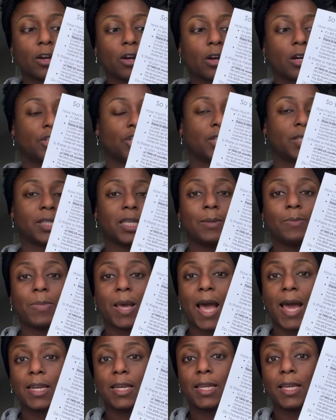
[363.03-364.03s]
and just keep
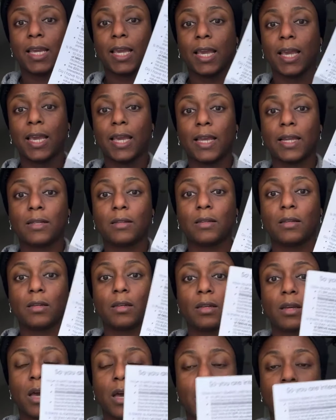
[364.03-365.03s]
editing it
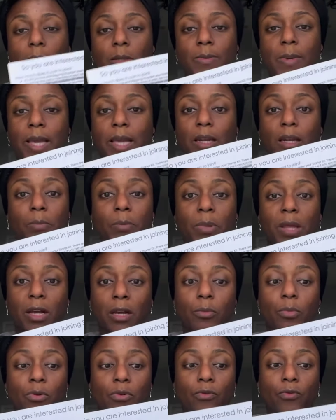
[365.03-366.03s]
to make it
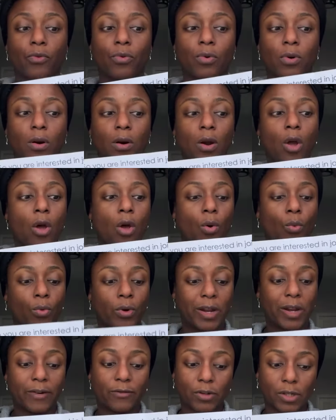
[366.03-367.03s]
applicable for
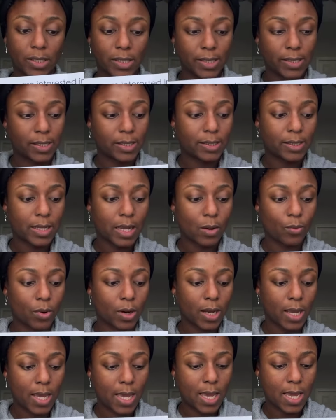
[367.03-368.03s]
whatever season that we're
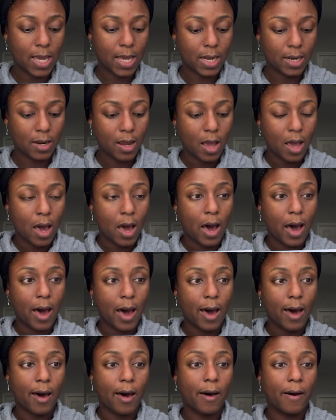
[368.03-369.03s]
in.
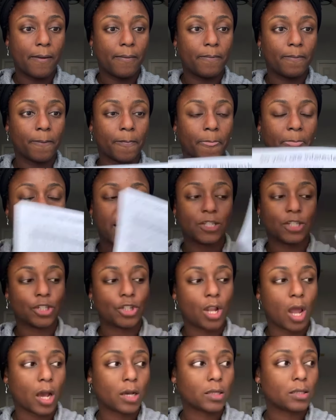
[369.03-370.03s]
It just
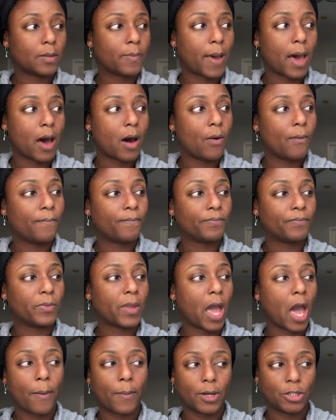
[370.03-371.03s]
talks about
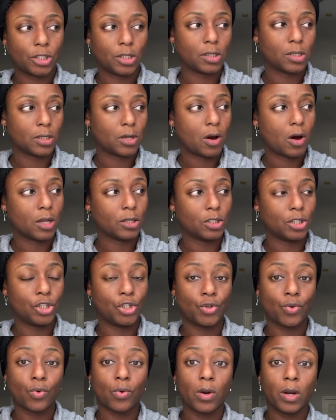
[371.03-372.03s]
how much does it cost to
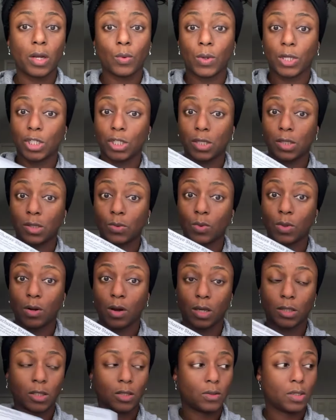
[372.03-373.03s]
join, which this one
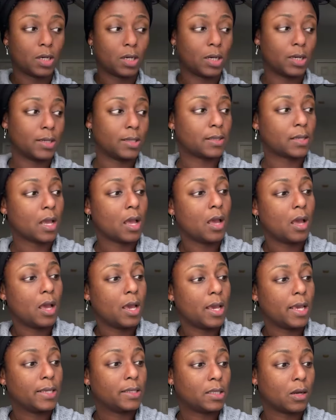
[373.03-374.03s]
also does.
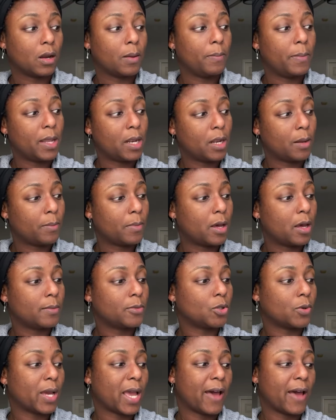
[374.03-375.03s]
Is there a minimum?
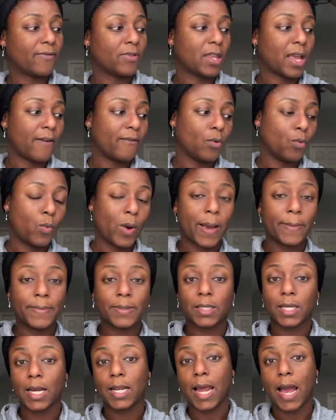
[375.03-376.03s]
Do I have to have a
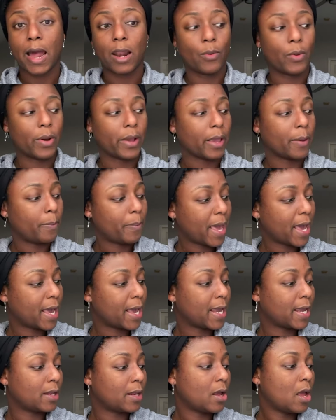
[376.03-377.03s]
website? How do I get
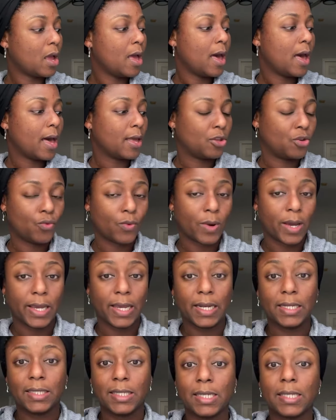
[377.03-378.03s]
paid? Do I
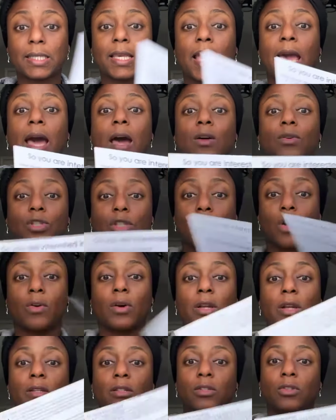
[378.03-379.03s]
get a discount? So on
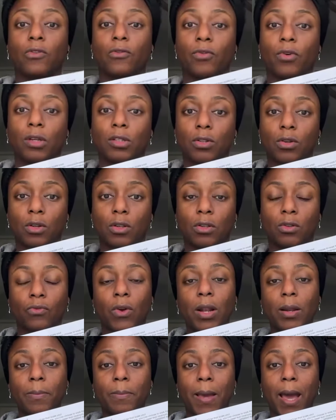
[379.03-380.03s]
and so forth. So it's
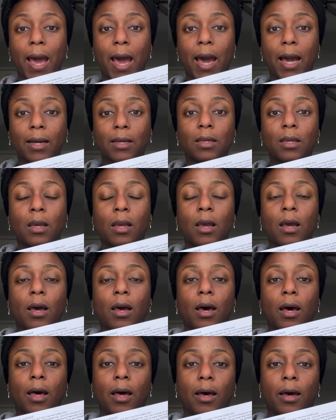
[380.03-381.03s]
front and back,
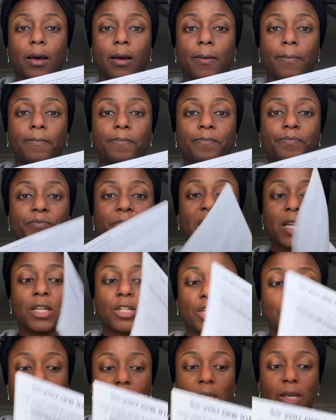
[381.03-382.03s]
and it
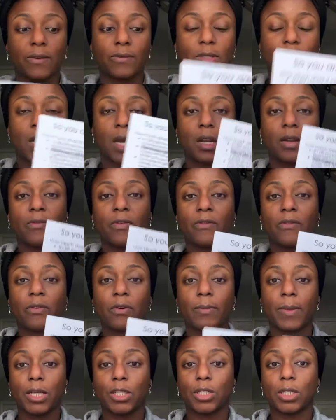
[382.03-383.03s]
just gives a ton of
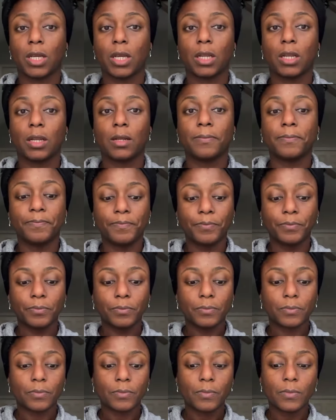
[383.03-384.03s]
information.
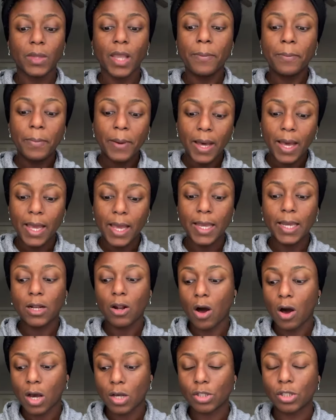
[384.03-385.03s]
But it
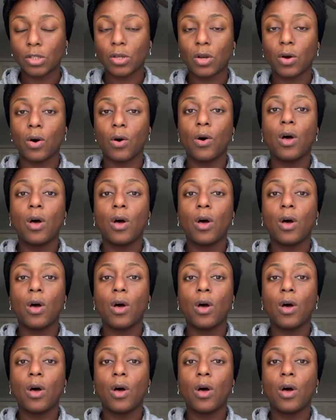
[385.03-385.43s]
also